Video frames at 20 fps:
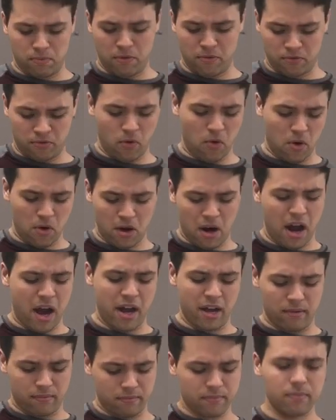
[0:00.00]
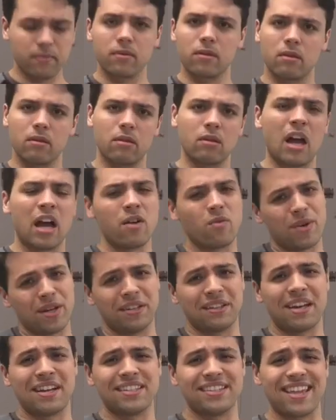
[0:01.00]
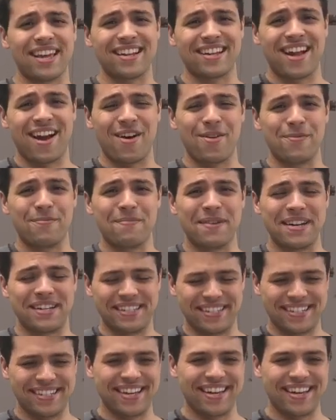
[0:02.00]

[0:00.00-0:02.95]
before. I realize that now, but